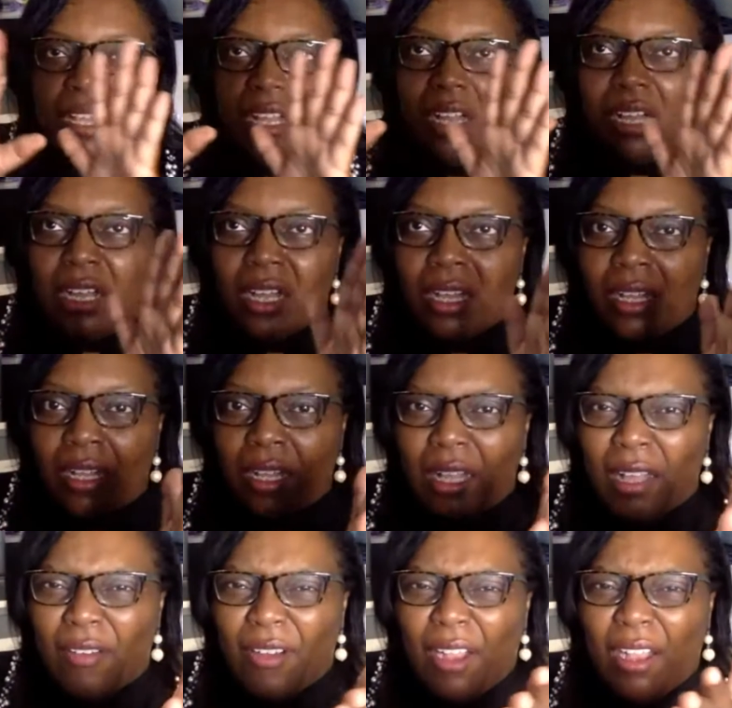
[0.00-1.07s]

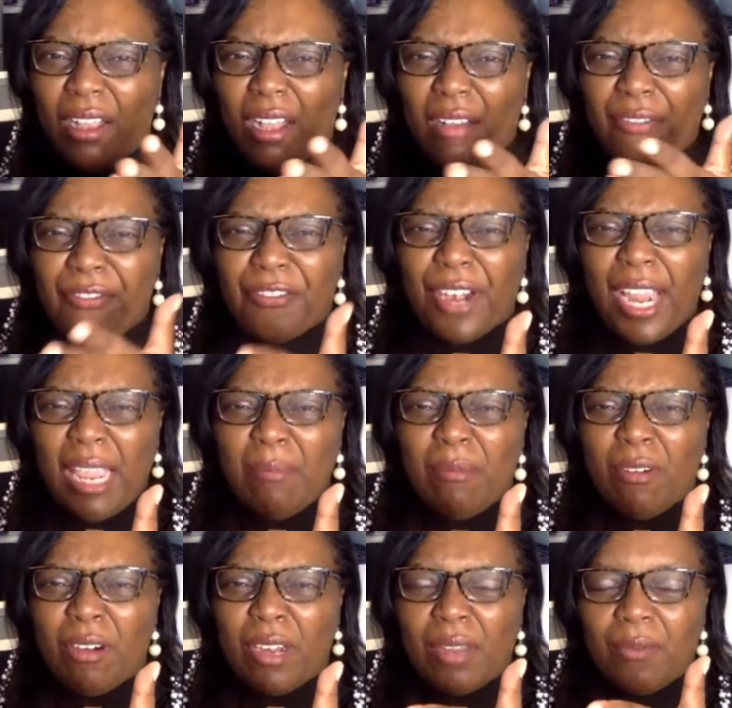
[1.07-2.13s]
a
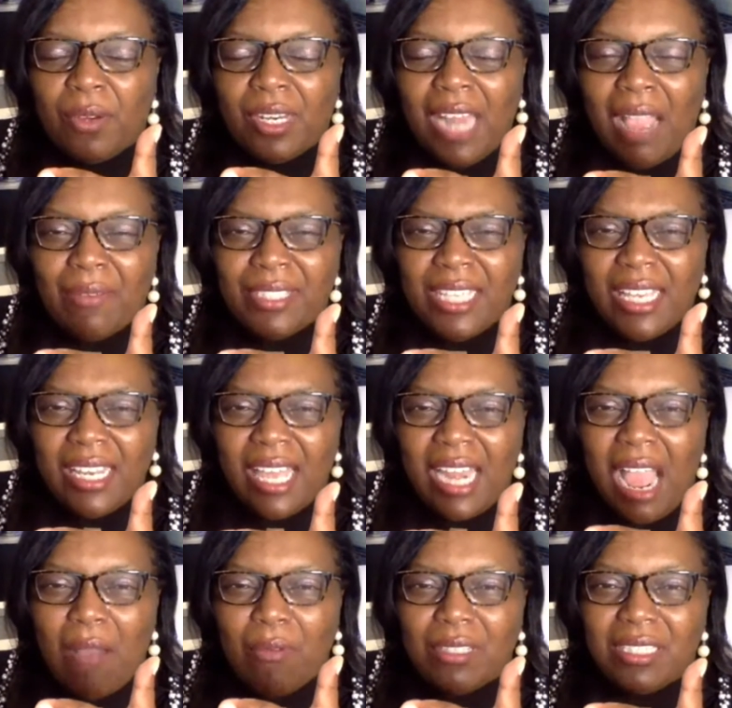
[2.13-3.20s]
framework. And when I would say
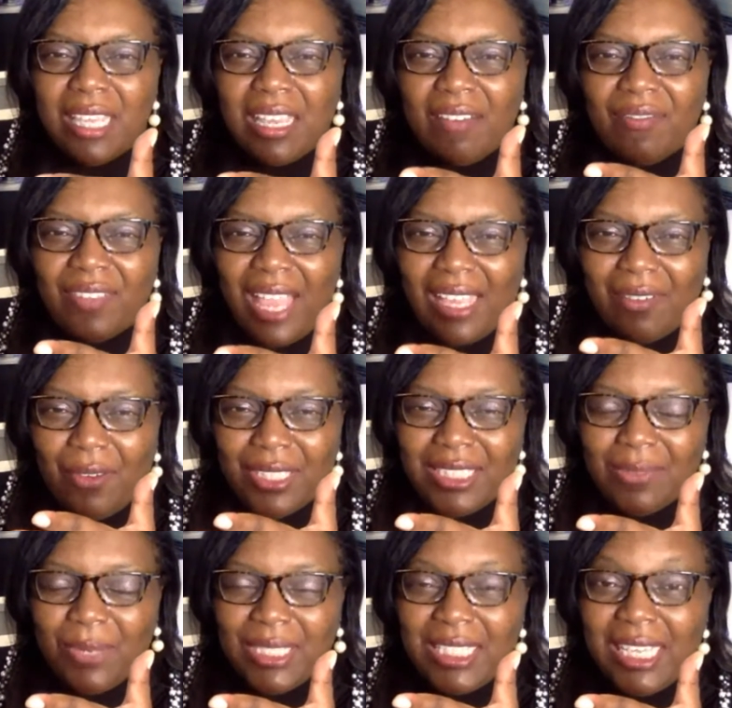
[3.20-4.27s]
that, I would think of like
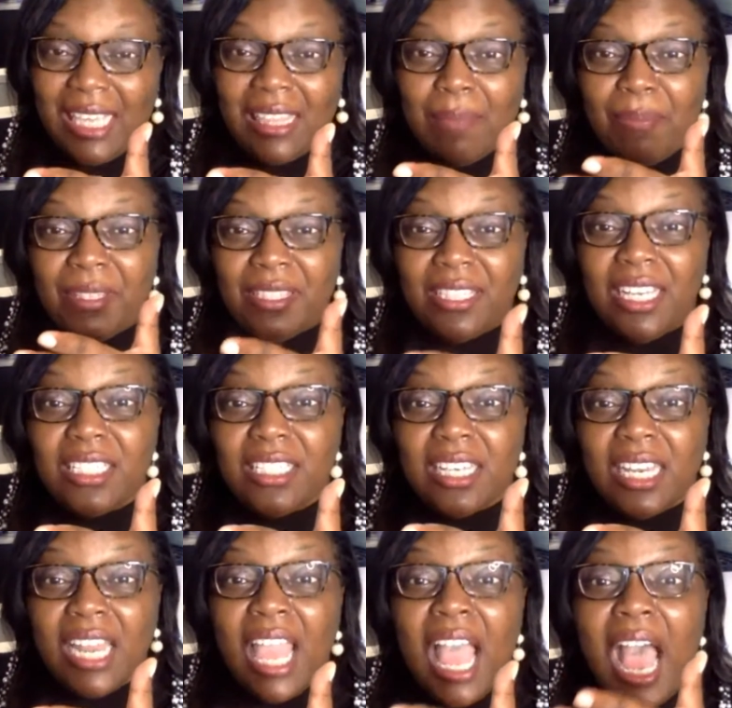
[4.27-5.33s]
once again, the position.